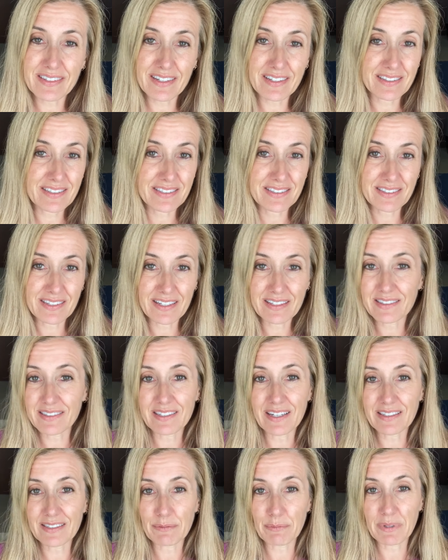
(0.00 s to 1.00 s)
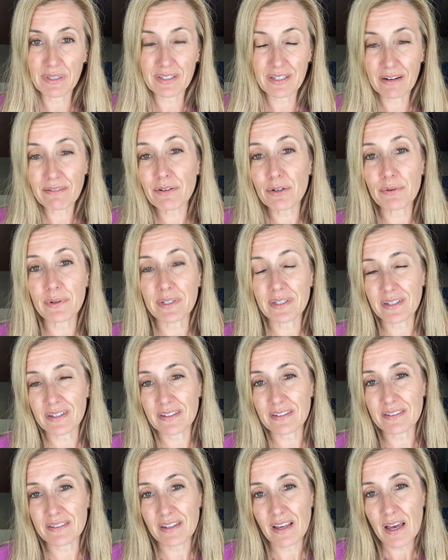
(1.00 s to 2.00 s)
It's not something that everyone
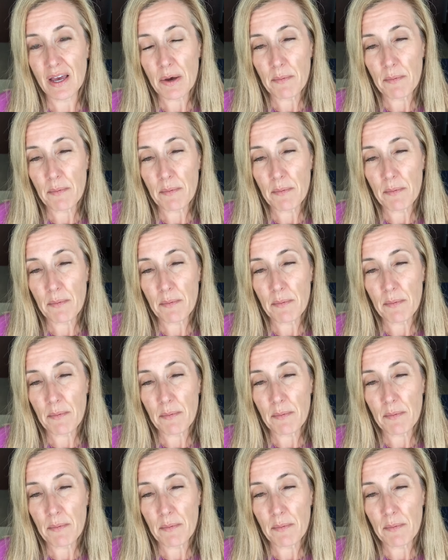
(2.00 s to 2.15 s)
does,